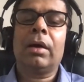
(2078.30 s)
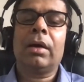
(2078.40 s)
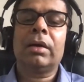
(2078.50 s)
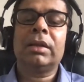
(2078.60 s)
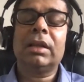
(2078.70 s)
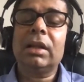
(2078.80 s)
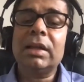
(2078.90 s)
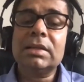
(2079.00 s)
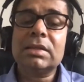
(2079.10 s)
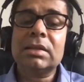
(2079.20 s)

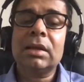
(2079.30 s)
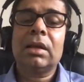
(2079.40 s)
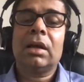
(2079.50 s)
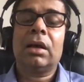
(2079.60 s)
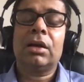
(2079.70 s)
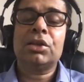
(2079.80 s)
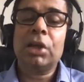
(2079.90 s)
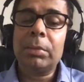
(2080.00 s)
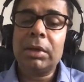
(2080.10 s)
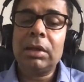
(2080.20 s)
Netherlands,
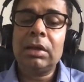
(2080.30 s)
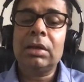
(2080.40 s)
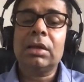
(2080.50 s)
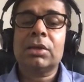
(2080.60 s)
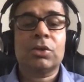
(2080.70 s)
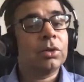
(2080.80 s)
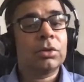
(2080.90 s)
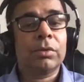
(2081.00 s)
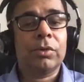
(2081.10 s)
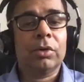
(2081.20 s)
Germany, so on and
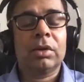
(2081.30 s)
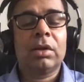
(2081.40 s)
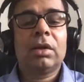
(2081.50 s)
so forth.